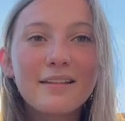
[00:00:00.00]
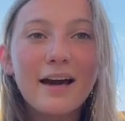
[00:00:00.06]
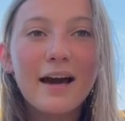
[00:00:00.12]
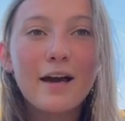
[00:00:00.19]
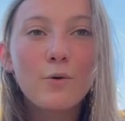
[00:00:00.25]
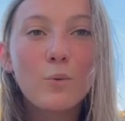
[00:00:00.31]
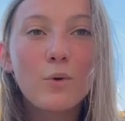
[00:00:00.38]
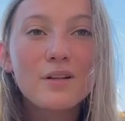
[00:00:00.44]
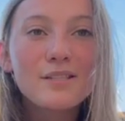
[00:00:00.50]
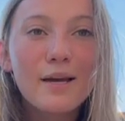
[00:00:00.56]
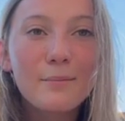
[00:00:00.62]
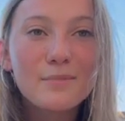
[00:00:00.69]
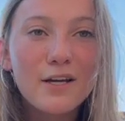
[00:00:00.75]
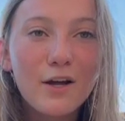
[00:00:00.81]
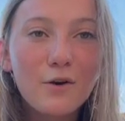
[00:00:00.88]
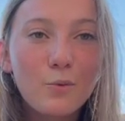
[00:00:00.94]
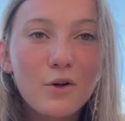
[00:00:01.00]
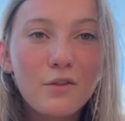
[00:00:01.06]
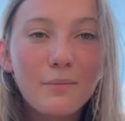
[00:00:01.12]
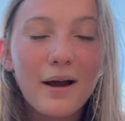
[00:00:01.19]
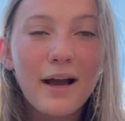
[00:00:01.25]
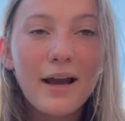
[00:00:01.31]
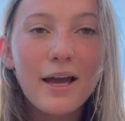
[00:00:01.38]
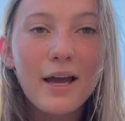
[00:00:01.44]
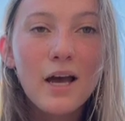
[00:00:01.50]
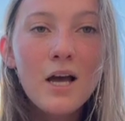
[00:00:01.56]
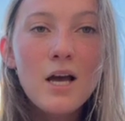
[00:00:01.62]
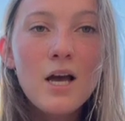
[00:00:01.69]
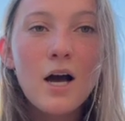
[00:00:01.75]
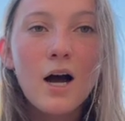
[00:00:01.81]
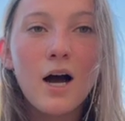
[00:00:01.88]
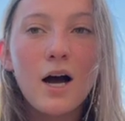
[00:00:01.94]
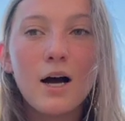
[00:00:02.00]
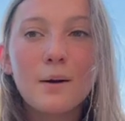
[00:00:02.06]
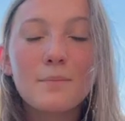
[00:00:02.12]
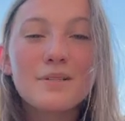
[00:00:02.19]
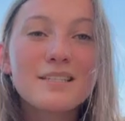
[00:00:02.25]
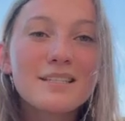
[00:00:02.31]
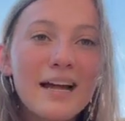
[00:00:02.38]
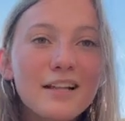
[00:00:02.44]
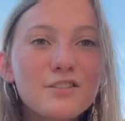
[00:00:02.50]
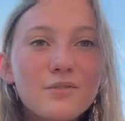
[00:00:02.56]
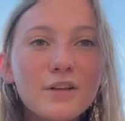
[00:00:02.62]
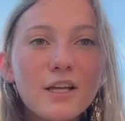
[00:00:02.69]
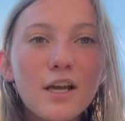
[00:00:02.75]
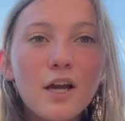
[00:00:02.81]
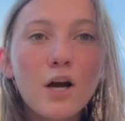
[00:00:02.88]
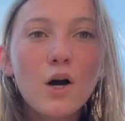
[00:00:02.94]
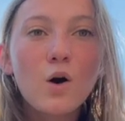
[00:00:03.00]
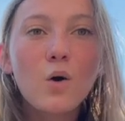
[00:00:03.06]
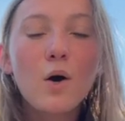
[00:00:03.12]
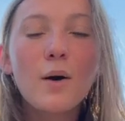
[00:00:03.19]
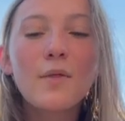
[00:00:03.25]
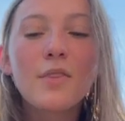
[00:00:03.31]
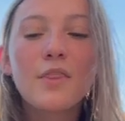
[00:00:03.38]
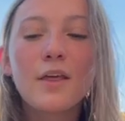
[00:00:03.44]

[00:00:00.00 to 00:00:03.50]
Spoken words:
that once I'm done with my stats video,